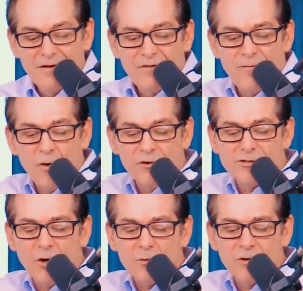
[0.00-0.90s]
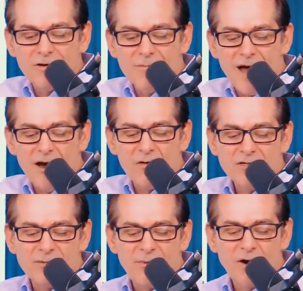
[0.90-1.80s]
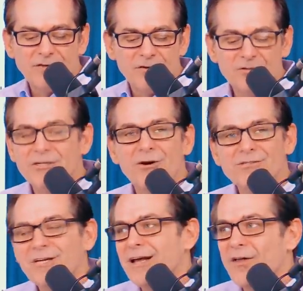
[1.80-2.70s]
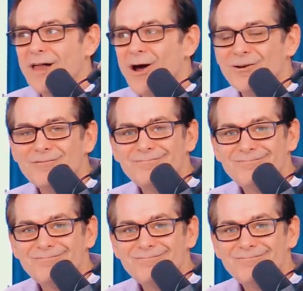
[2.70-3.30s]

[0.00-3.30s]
The voters don't really matter is the part they usually don't say out loud.